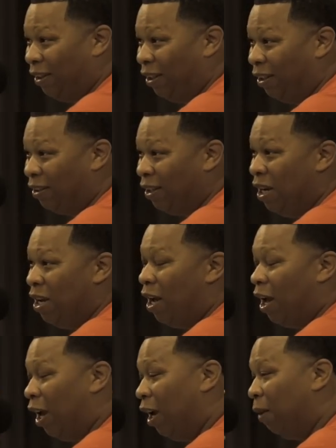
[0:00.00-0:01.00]
at this.
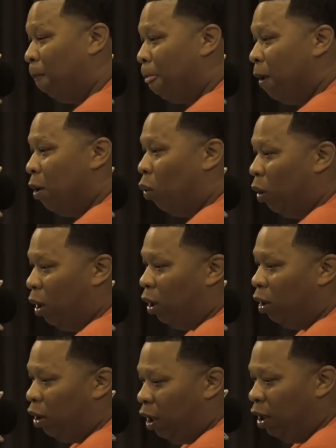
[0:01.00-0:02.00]
And when